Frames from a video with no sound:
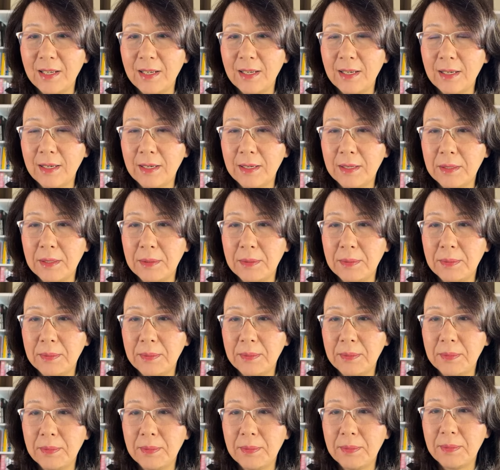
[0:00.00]

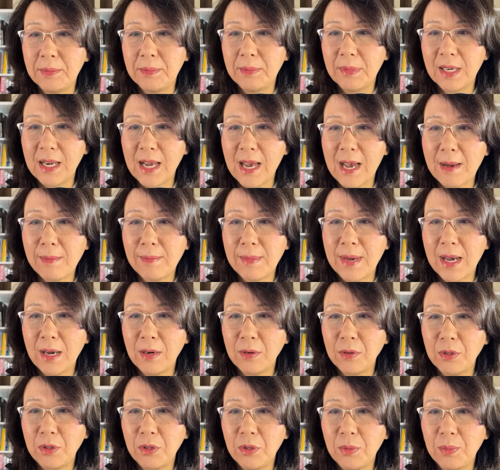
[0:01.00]
Madam
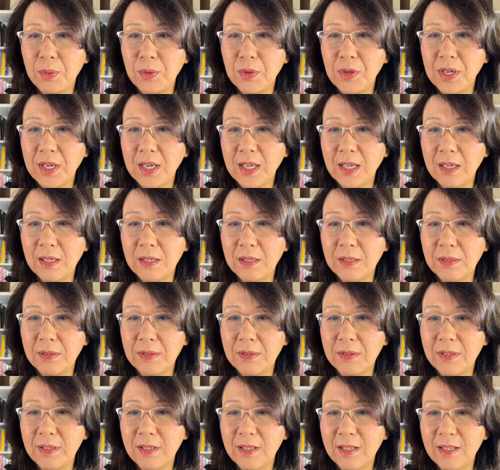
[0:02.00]
Mao
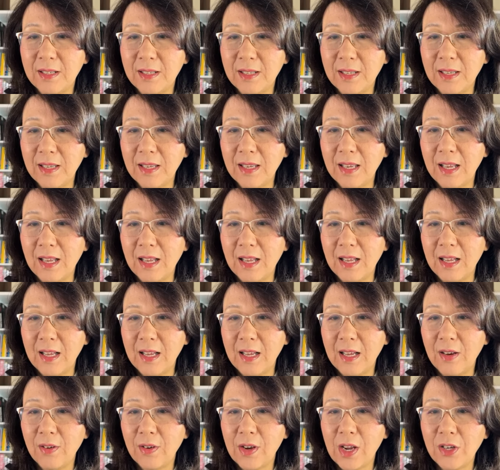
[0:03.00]
2.0.
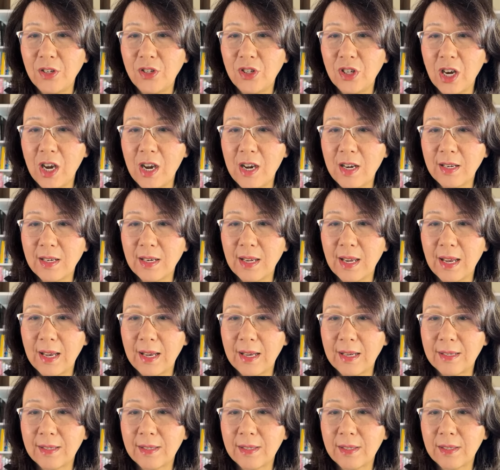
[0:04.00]
Okay, John
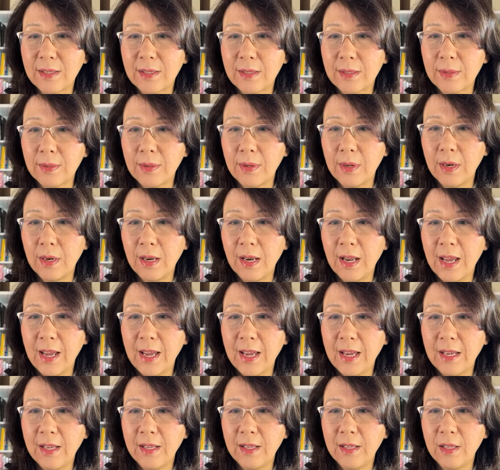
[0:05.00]
S.
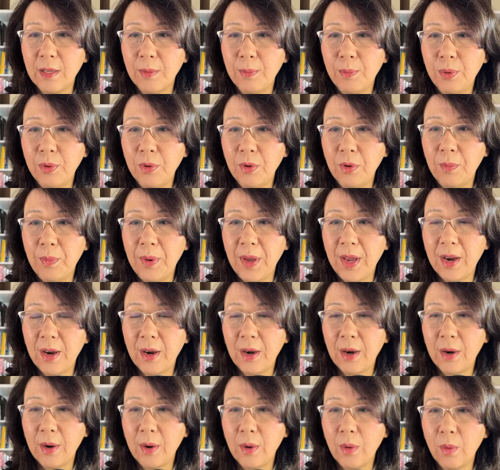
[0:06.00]
Lay, the Pooh
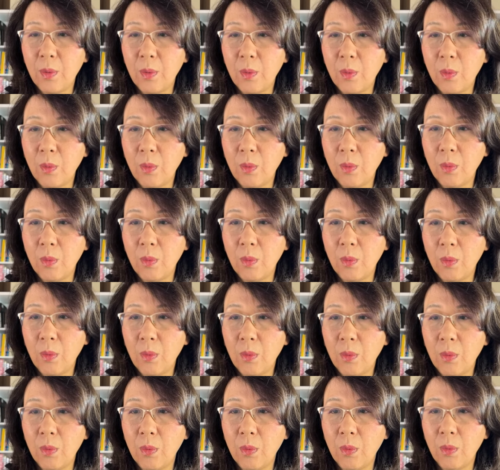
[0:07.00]
Bear
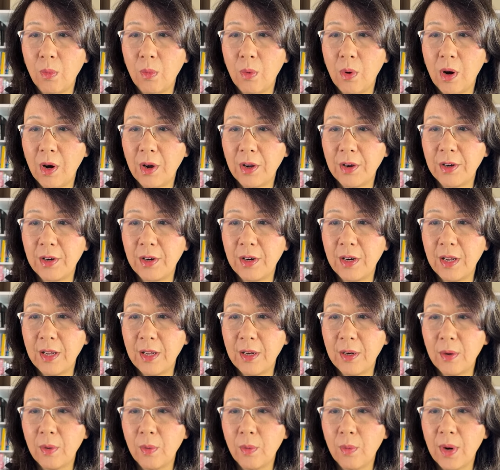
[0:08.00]
watered
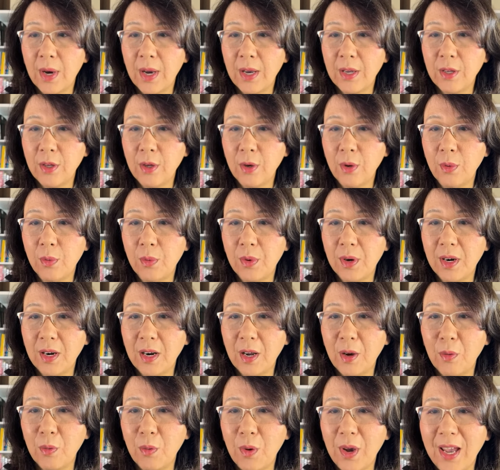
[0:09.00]
it while you were
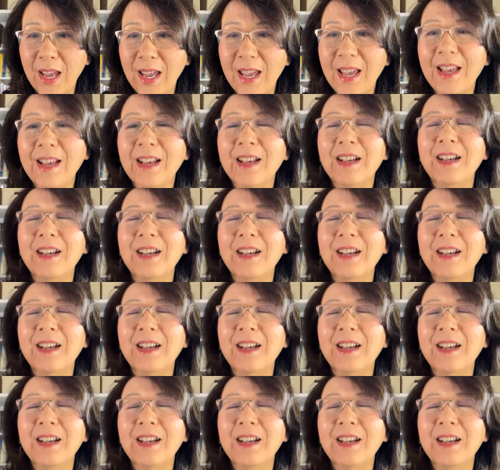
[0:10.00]
away.